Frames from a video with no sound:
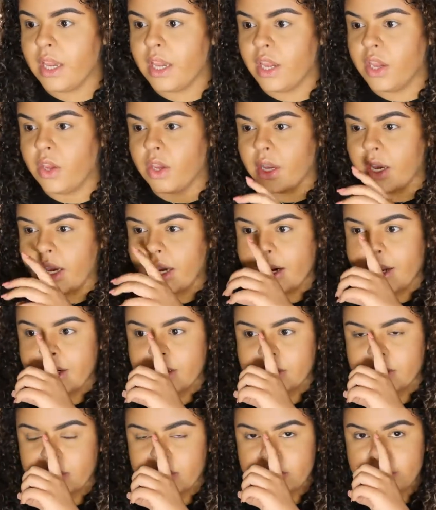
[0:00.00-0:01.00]
And you can kind
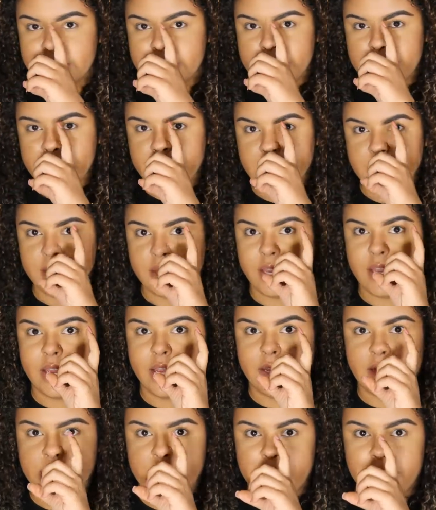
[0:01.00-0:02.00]
of start to see
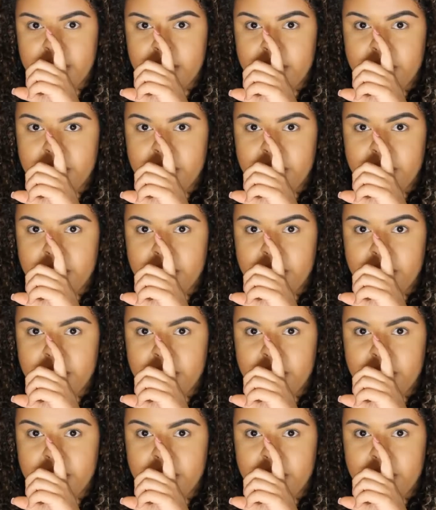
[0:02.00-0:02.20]
that